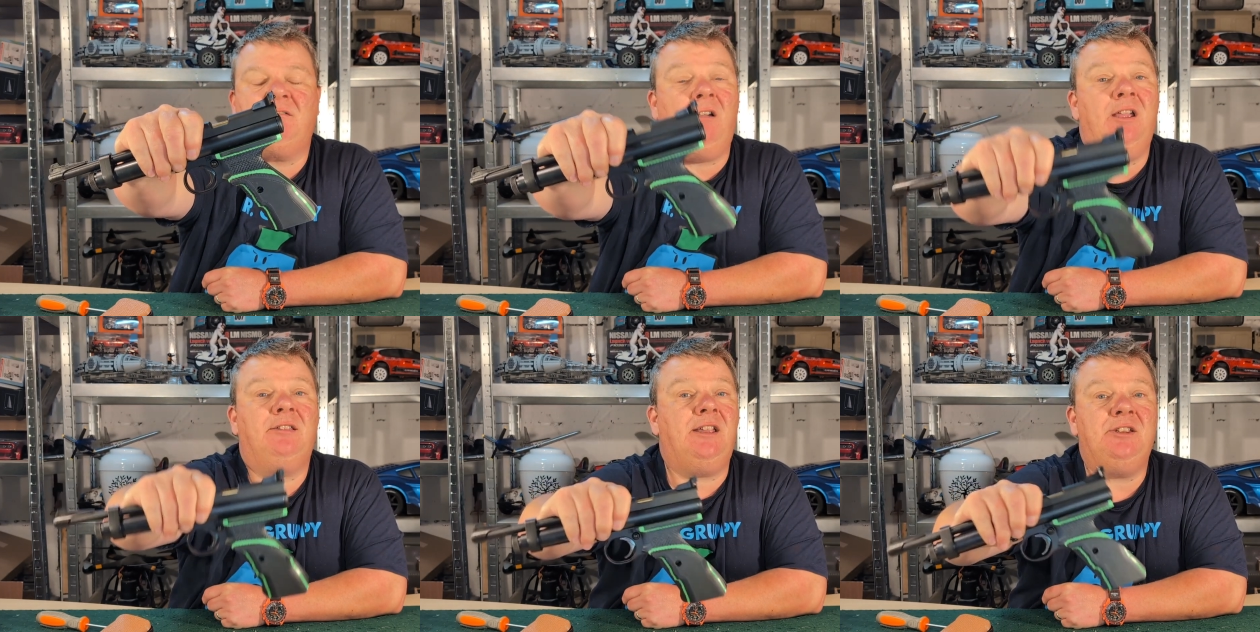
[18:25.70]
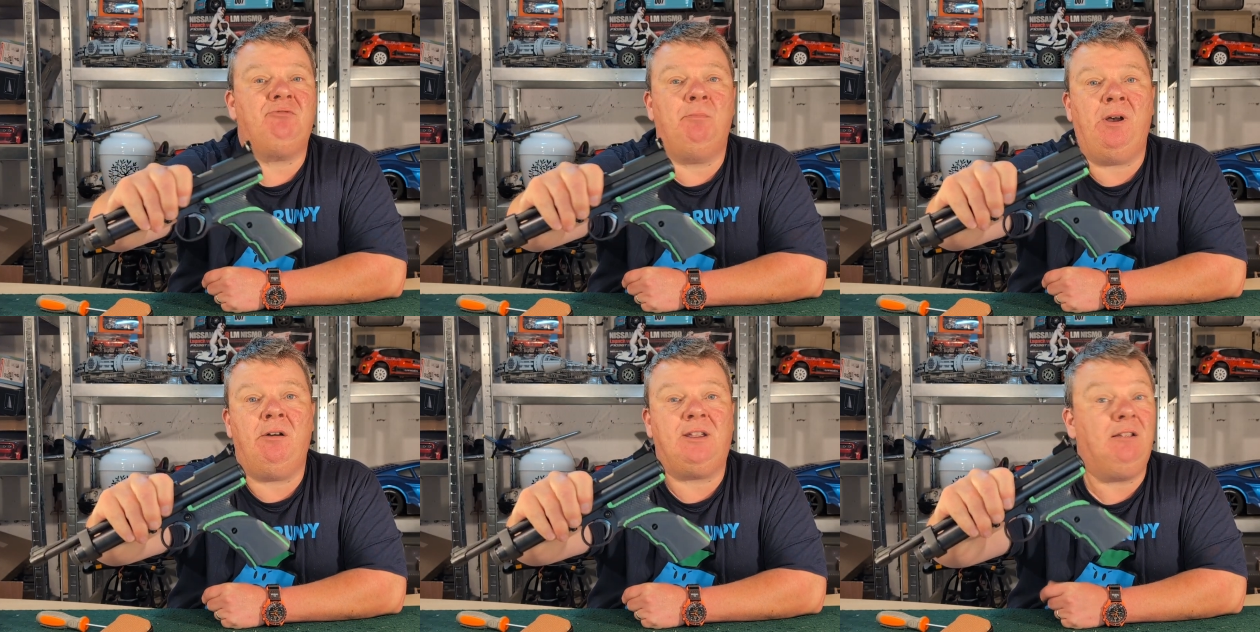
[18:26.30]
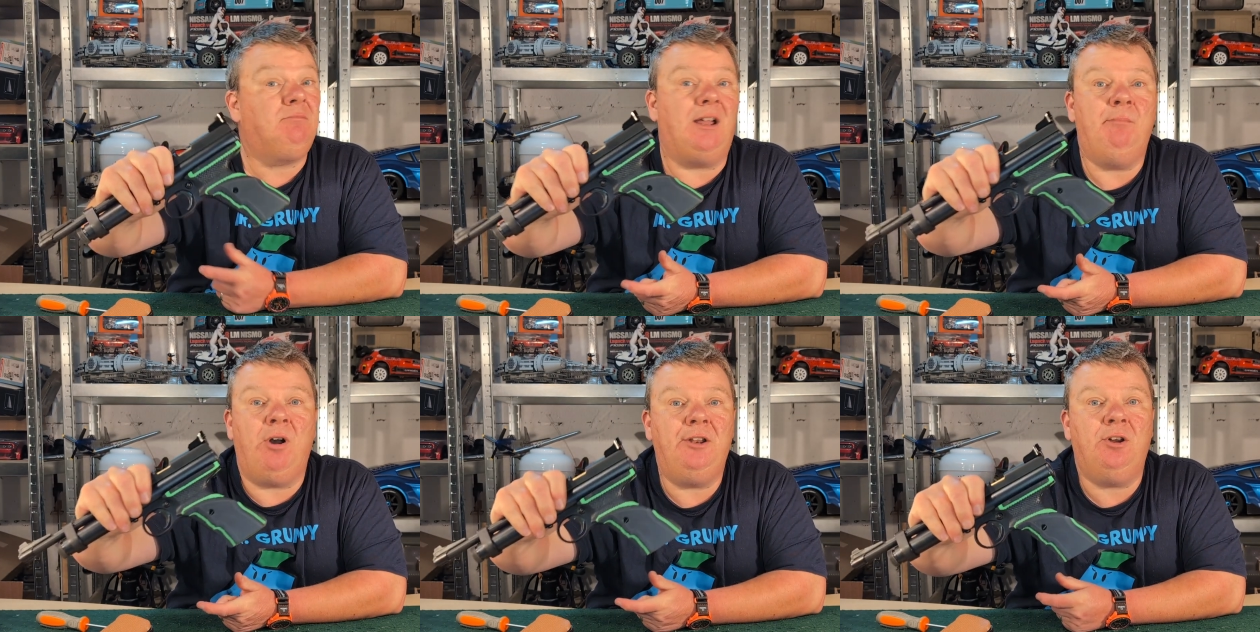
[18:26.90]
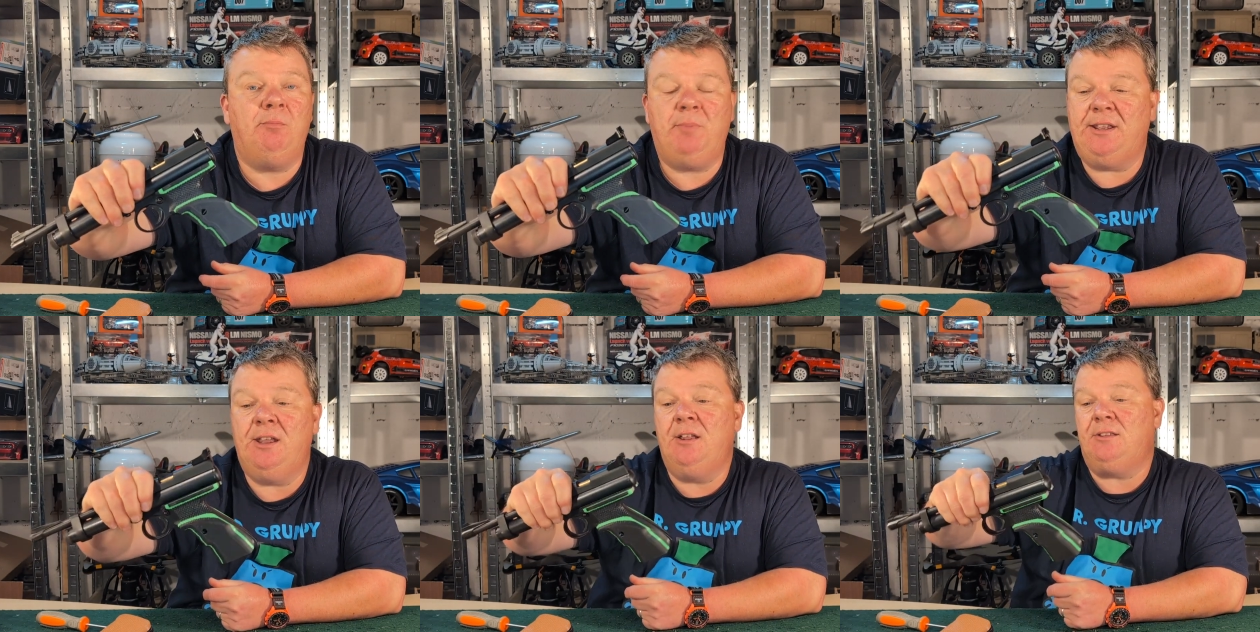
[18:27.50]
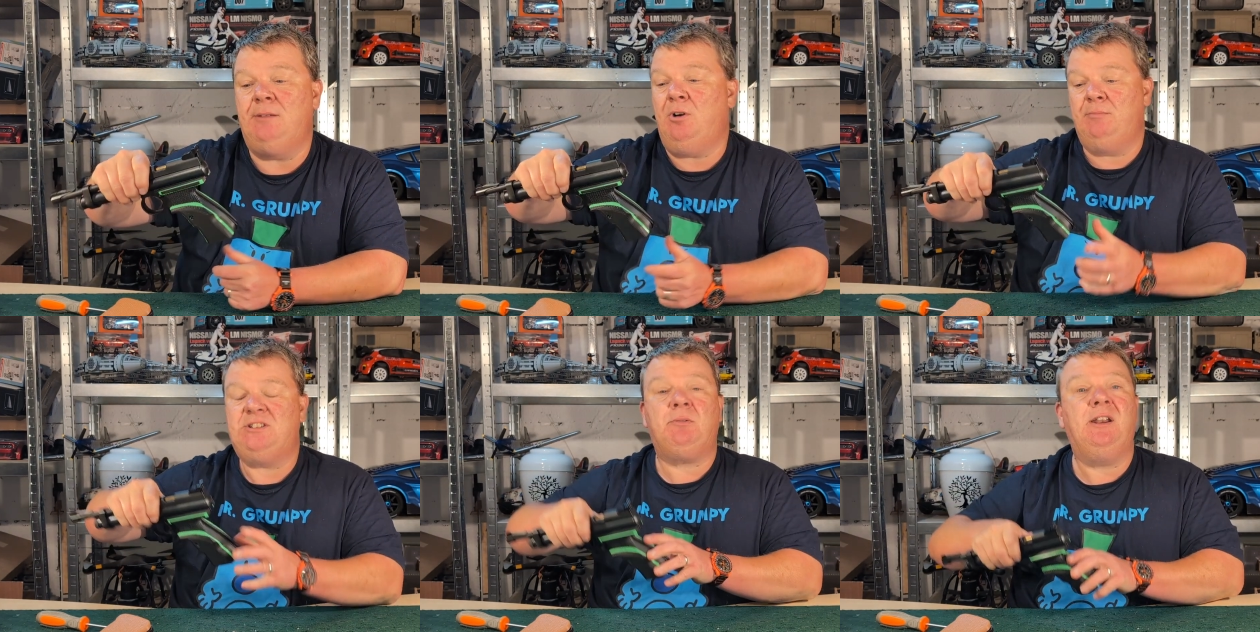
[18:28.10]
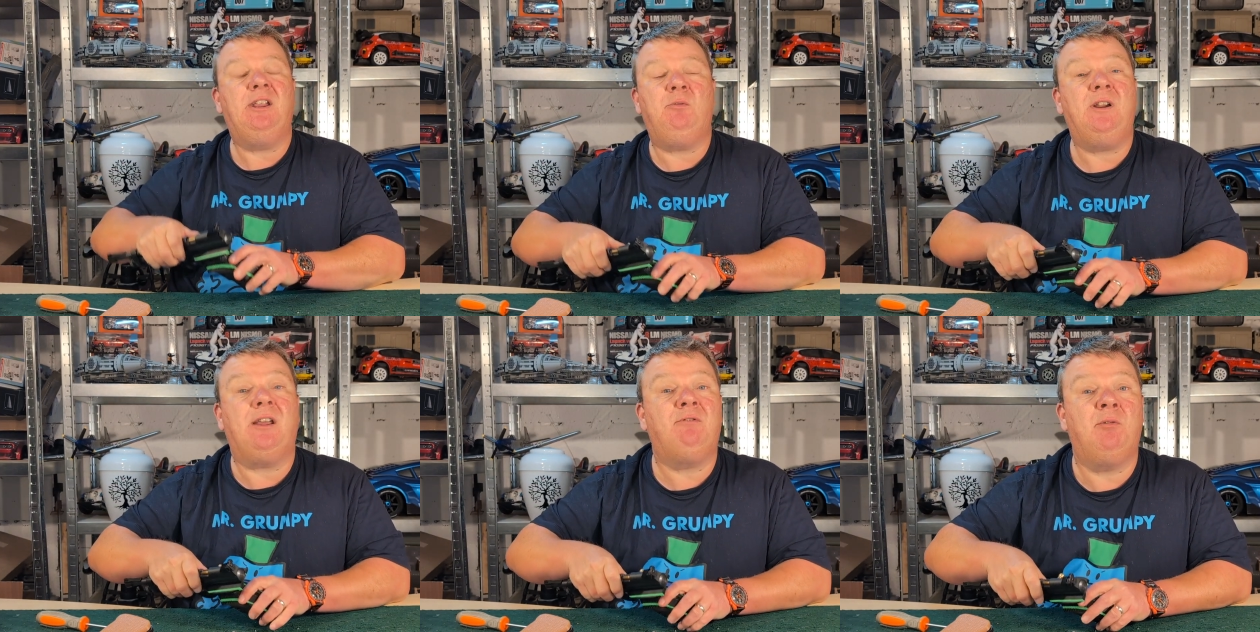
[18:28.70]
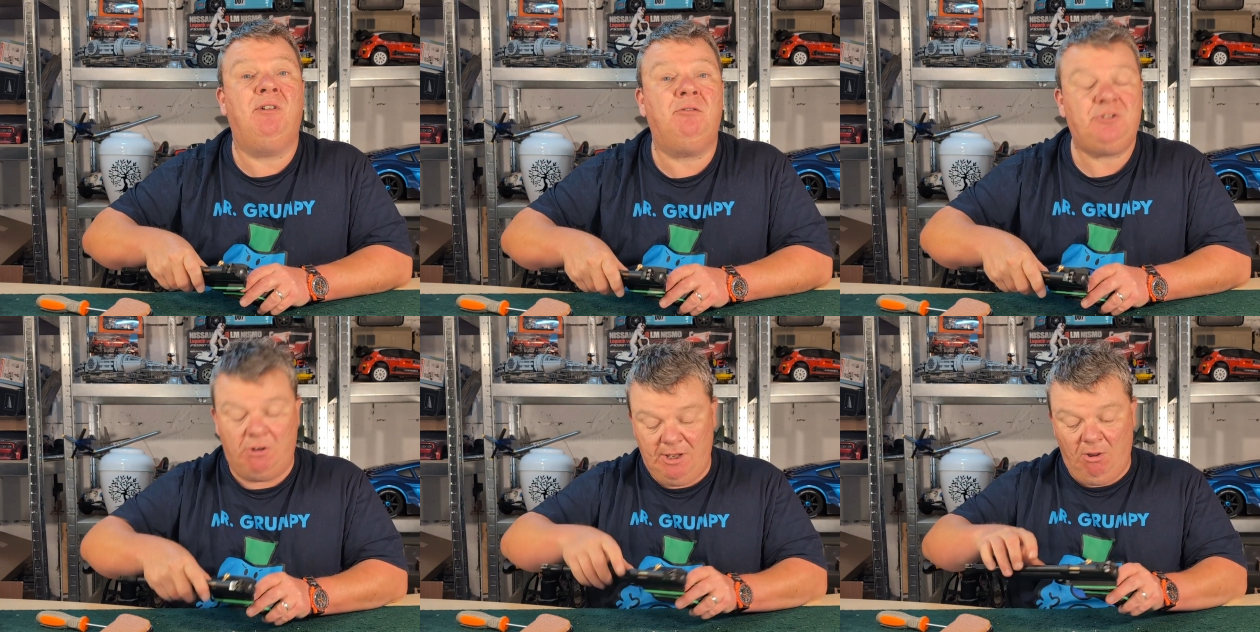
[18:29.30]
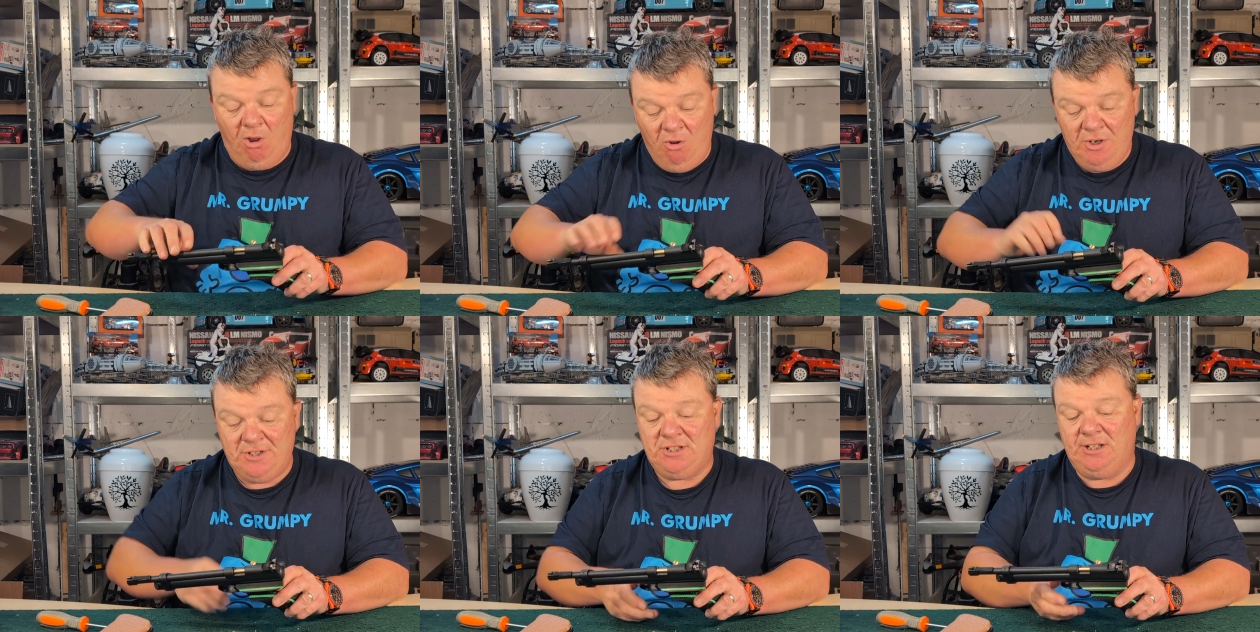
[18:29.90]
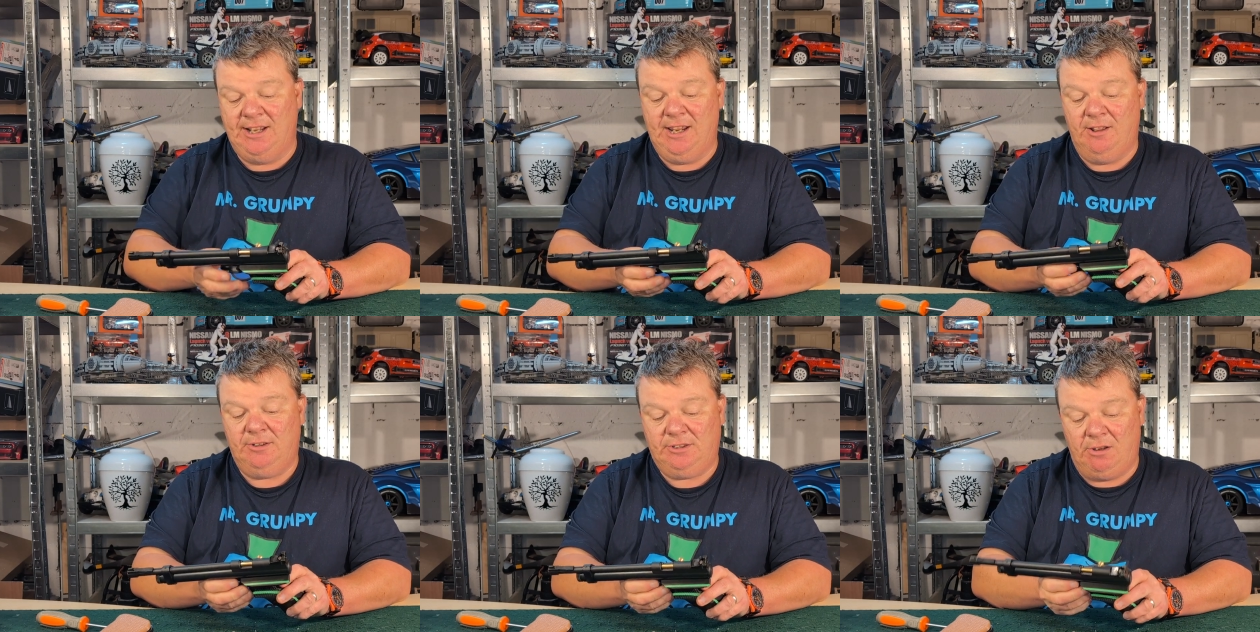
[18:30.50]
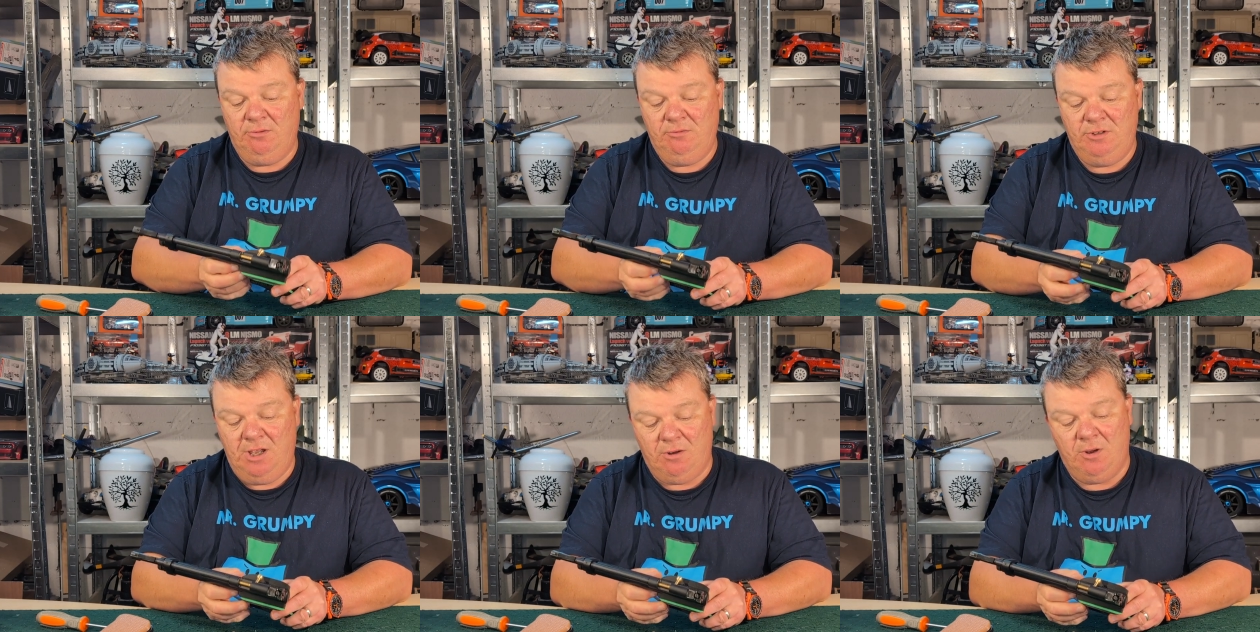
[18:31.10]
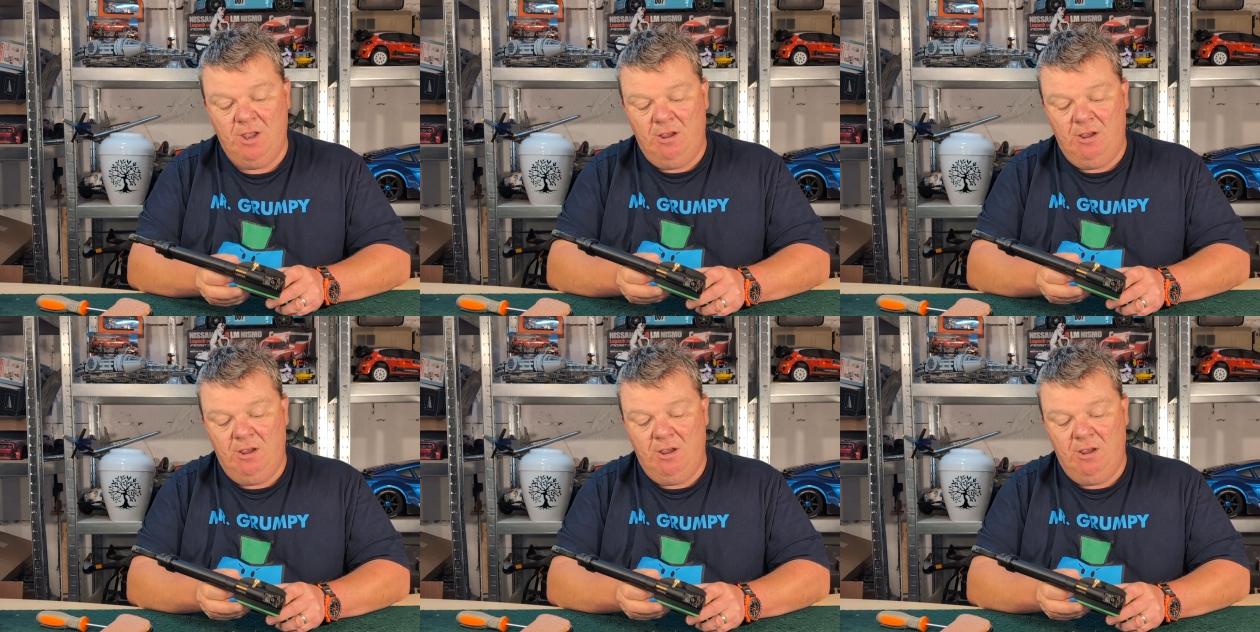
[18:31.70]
are great. These are a bargain. They might not be. They might be 20 quid everywhere else. I honestly don't know.